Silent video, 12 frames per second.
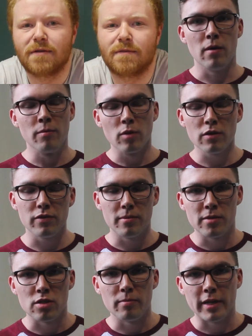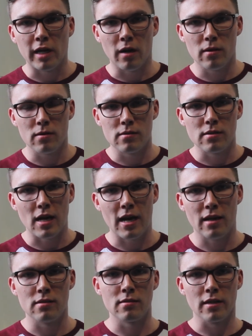I'm running for the position because
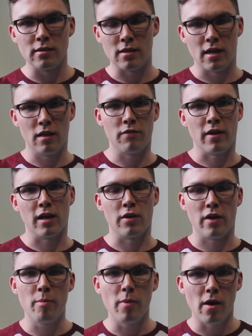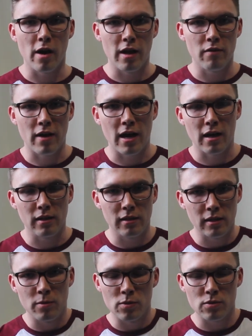as Science and Health Faculty Rep I have had
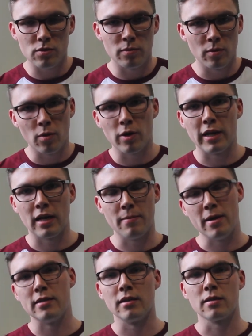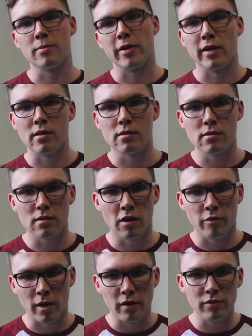the most rewarding and amazing experience
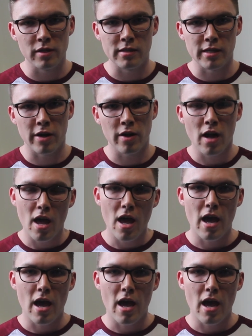of my life this year